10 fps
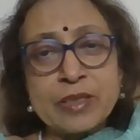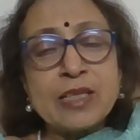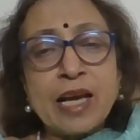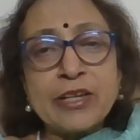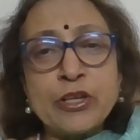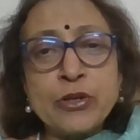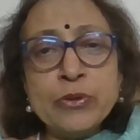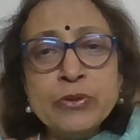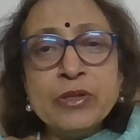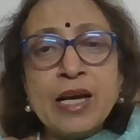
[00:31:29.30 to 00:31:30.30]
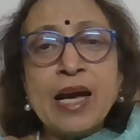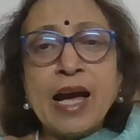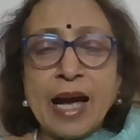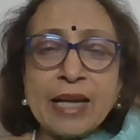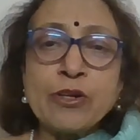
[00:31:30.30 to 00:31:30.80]
Thank you
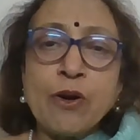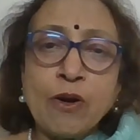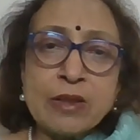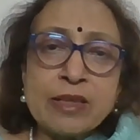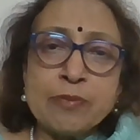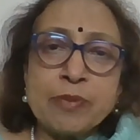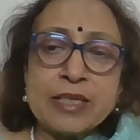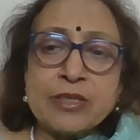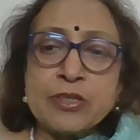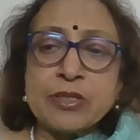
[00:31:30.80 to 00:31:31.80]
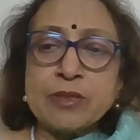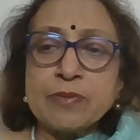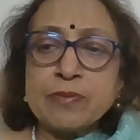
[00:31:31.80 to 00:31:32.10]
and all the best.